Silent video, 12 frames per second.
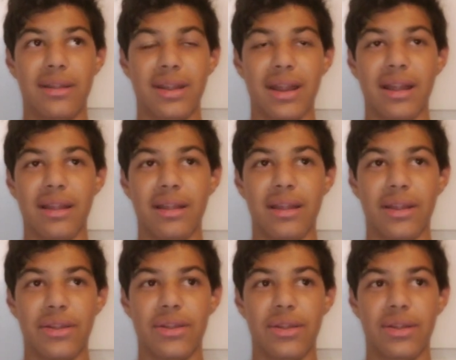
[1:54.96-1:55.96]
it's like
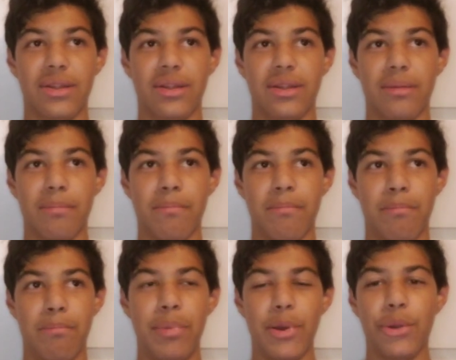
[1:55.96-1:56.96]
this
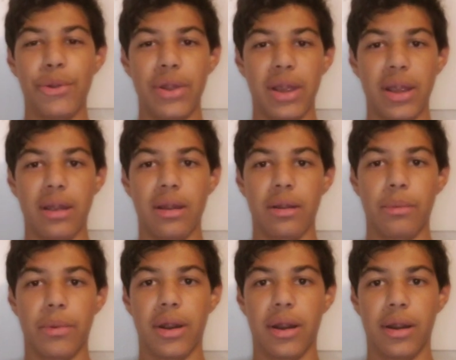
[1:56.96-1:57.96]
building
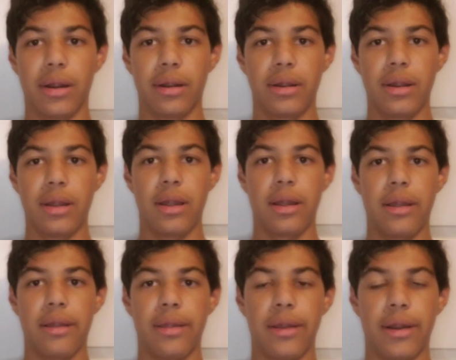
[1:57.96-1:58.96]
where
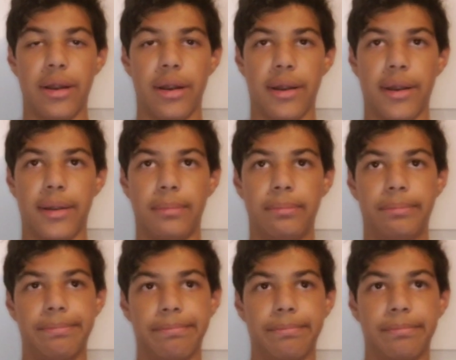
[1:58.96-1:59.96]
they're um,